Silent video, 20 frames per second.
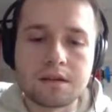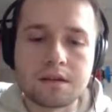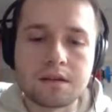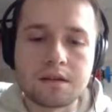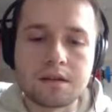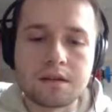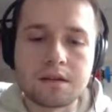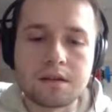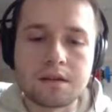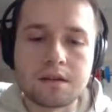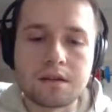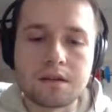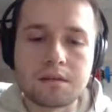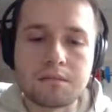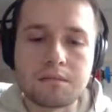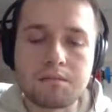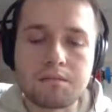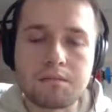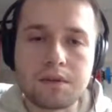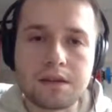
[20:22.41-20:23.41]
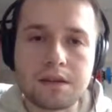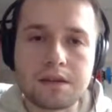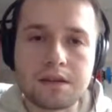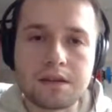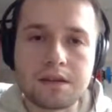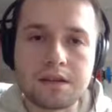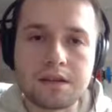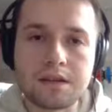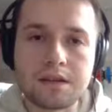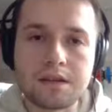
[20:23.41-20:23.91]
uh,
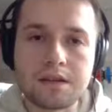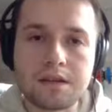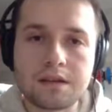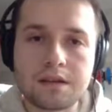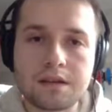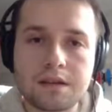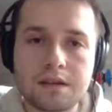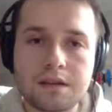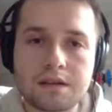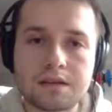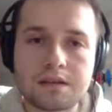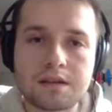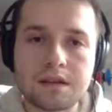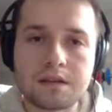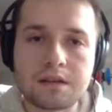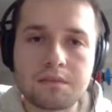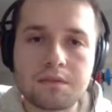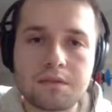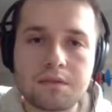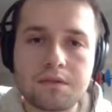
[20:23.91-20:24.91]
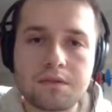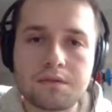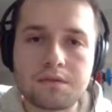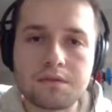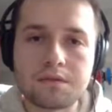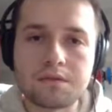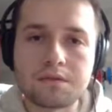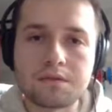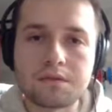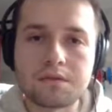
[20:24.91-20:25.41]

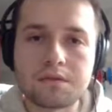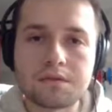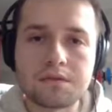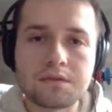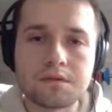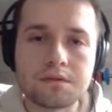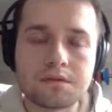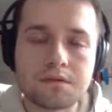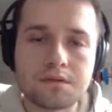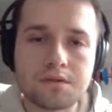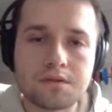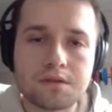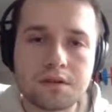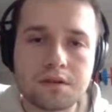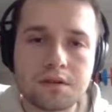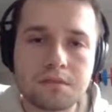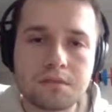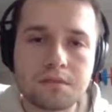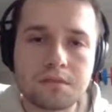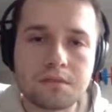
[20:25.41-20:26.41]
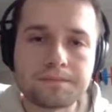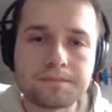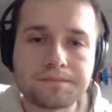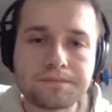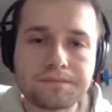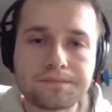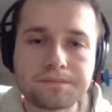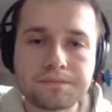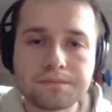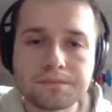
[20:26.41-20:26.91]
BDSW job.
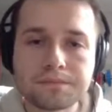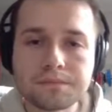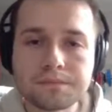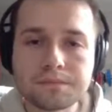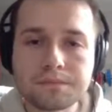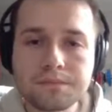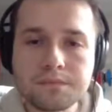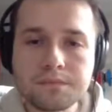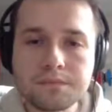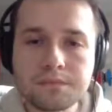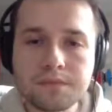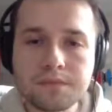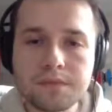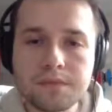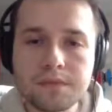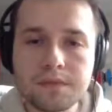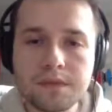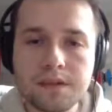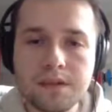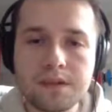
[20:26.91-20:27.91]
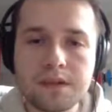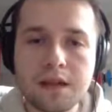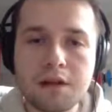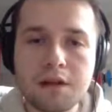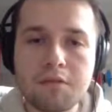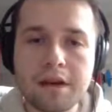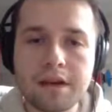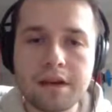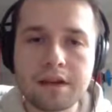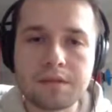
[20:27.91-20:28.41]
And
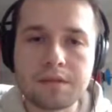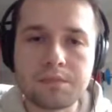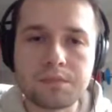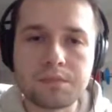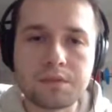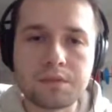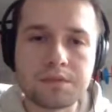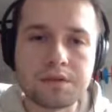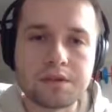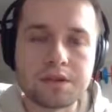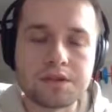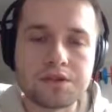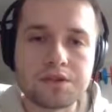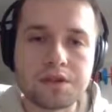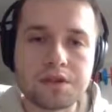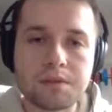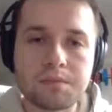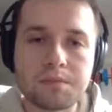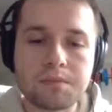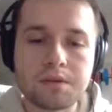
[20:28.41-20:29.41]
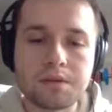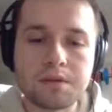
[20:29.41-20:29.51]
now I can put the job